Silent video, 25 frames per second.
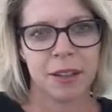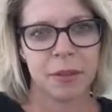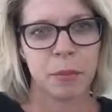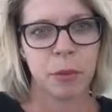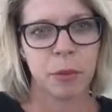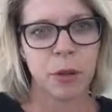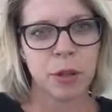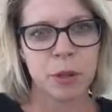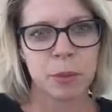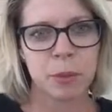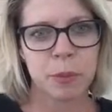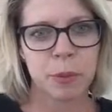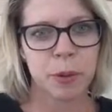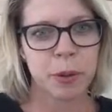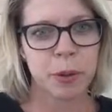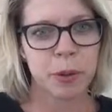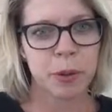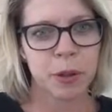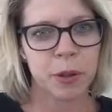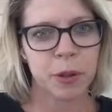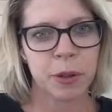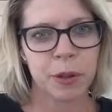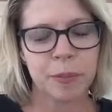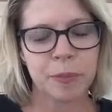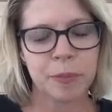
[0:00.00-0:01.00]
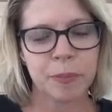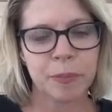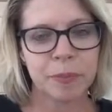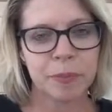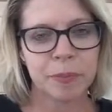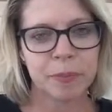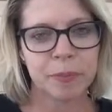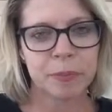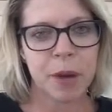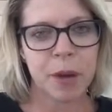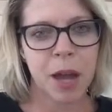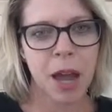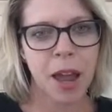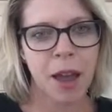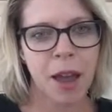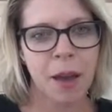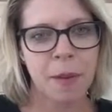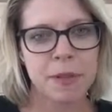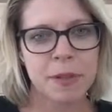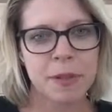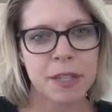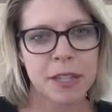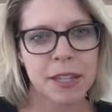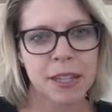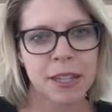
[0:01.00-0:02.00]
multiple
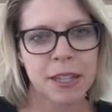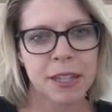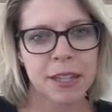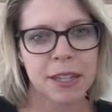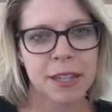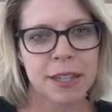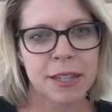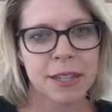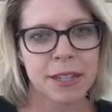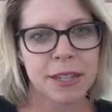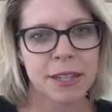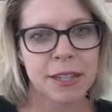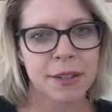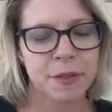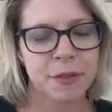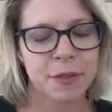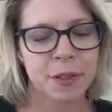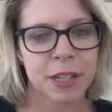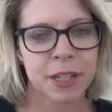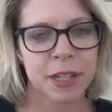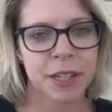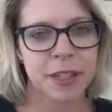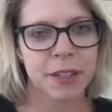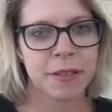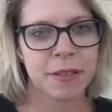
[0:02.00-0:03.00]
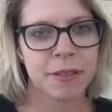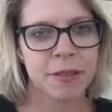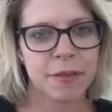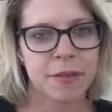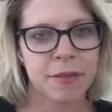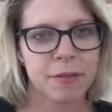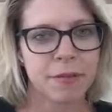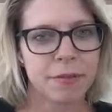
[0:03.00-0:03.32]
biopsies and different